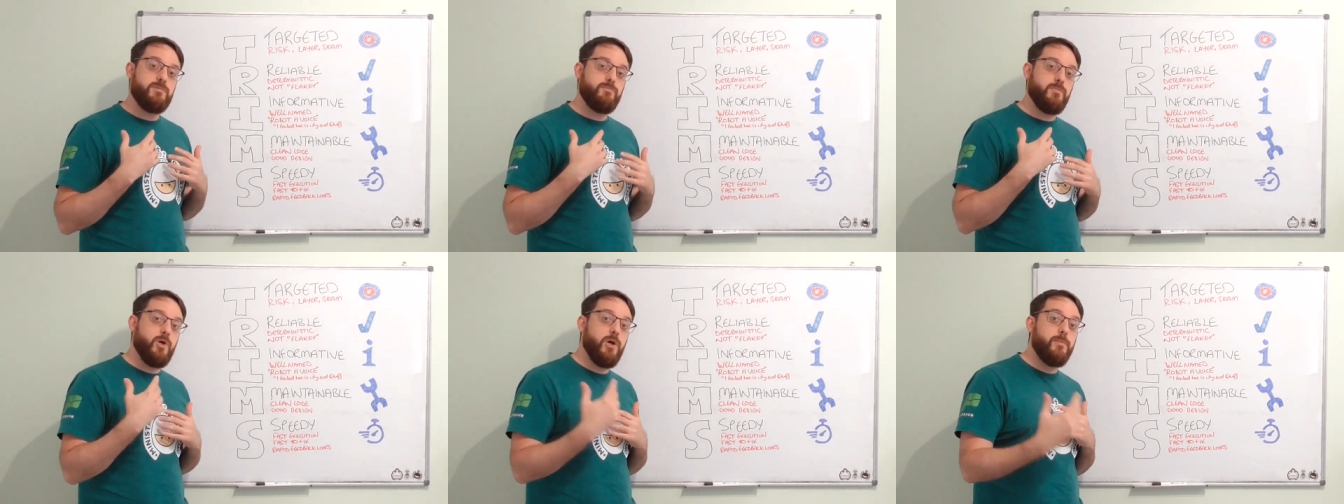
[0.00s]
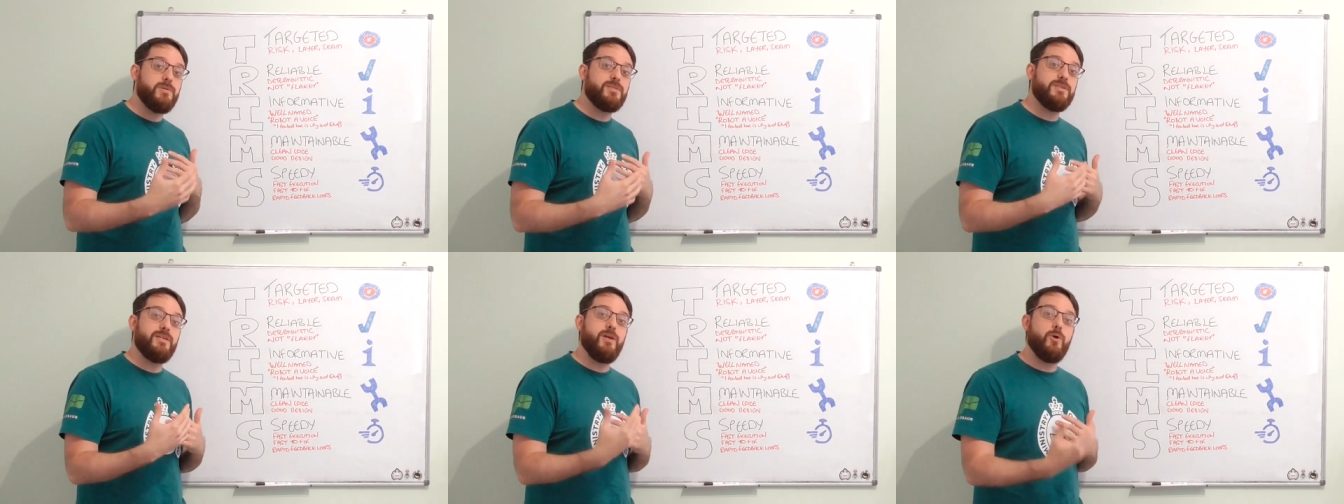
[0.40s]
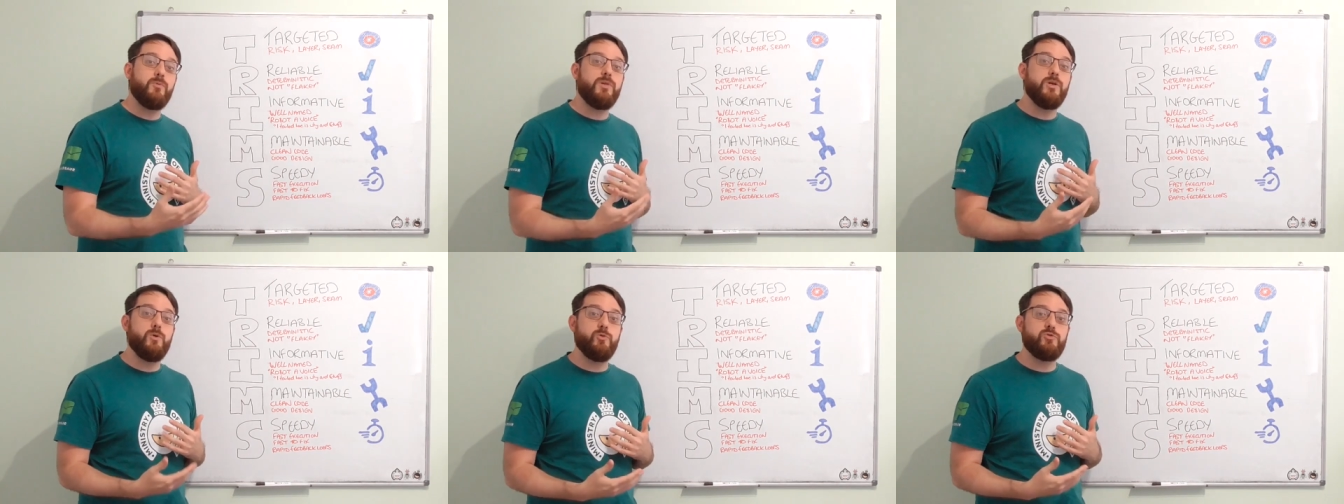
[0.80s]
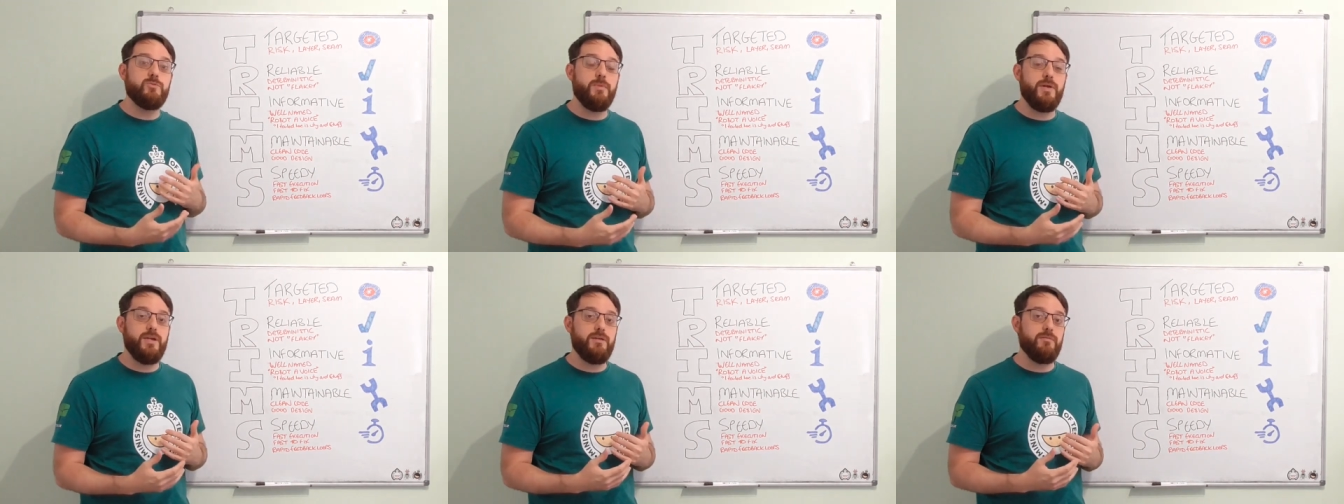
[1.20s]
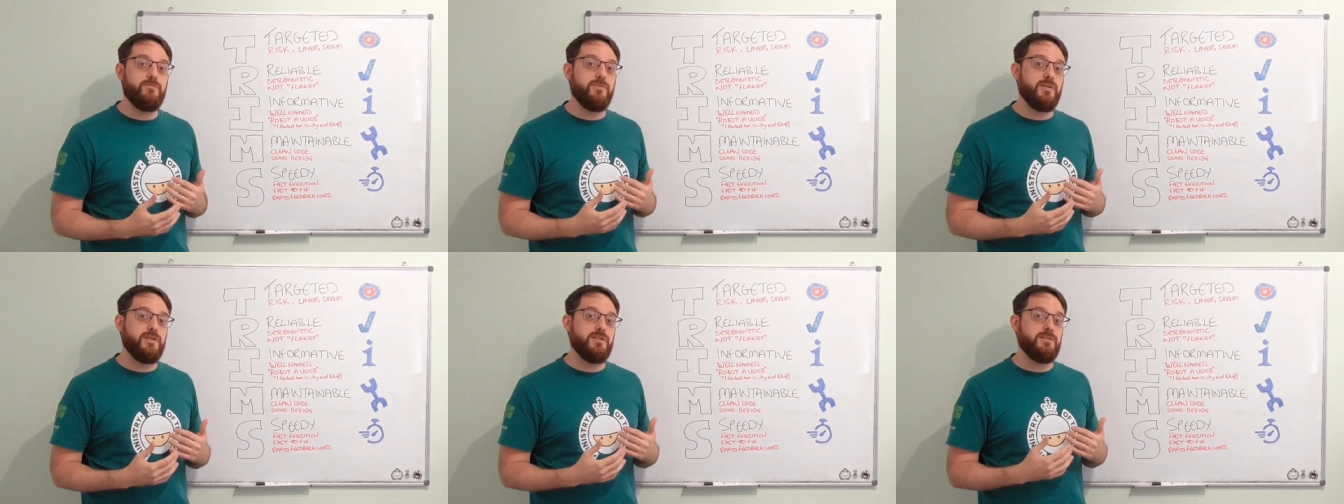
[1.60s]
purposely only automating
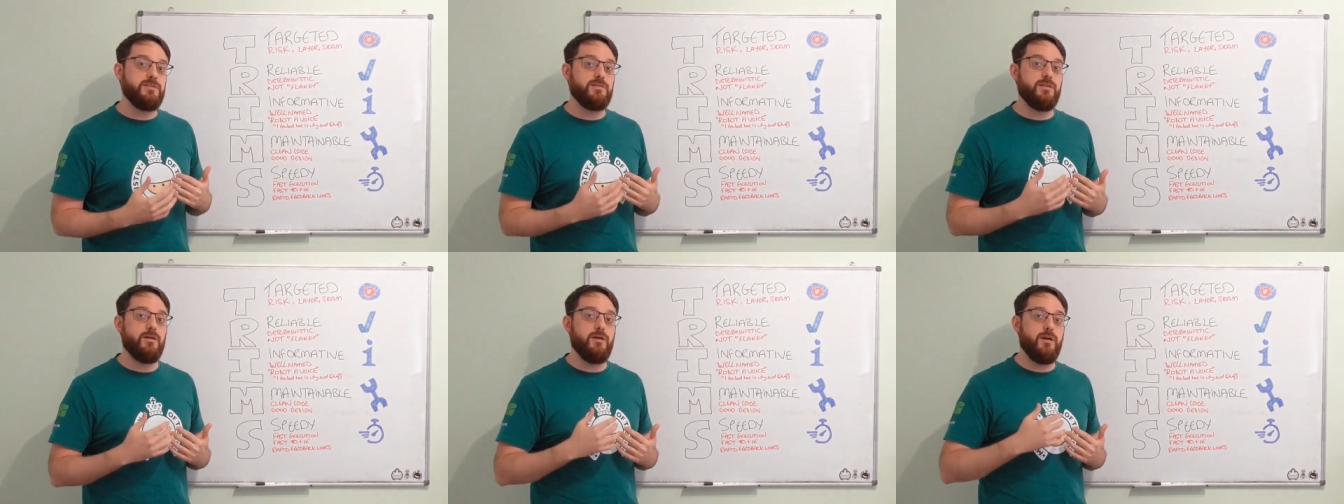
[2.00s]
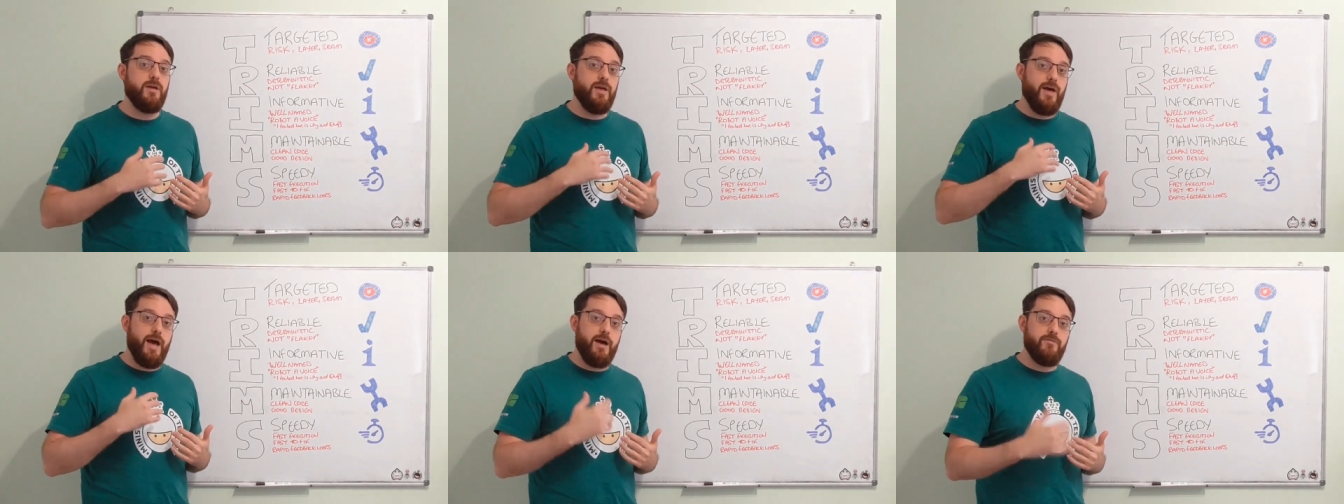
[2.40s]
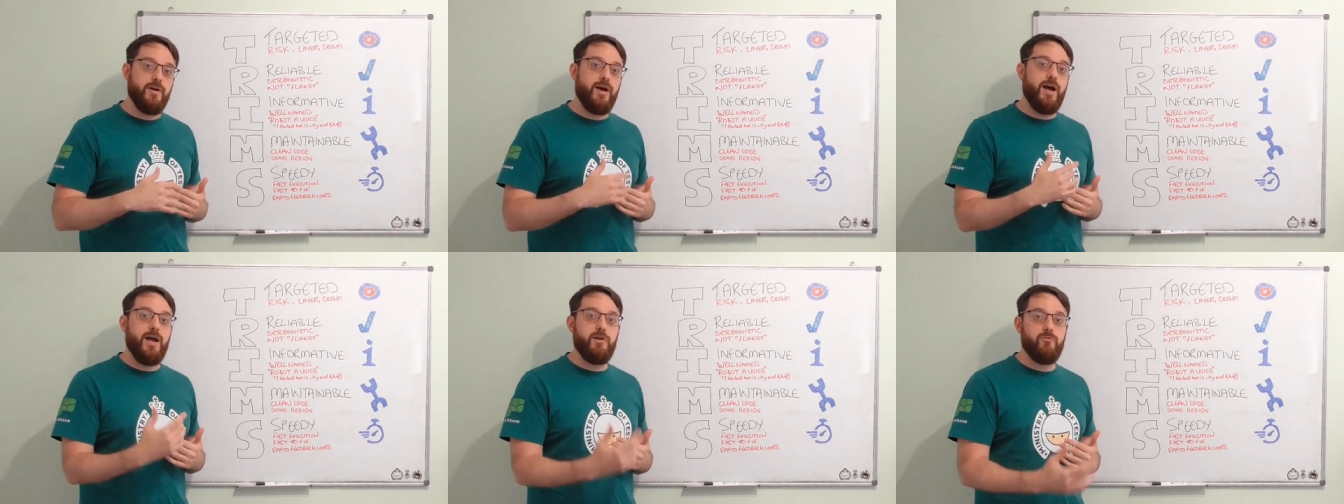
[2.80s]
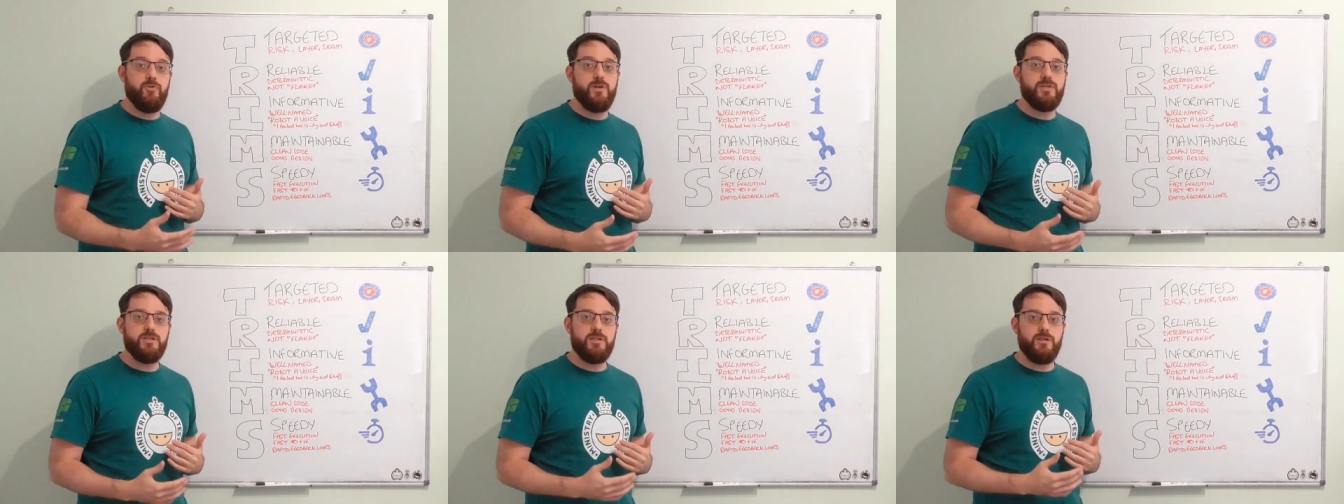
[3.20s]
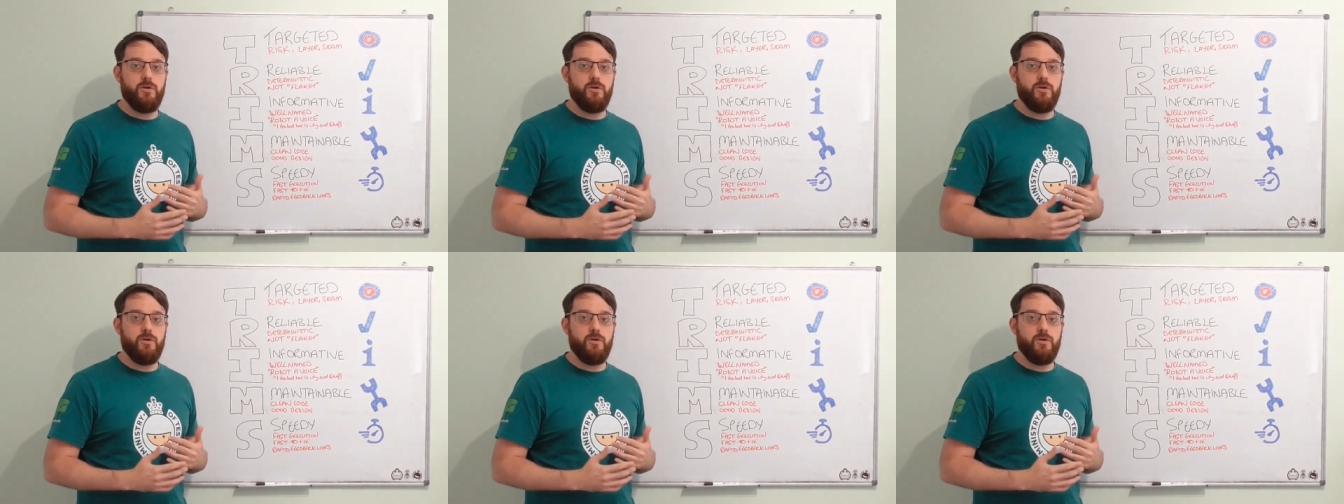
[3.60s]
things that have a high risk.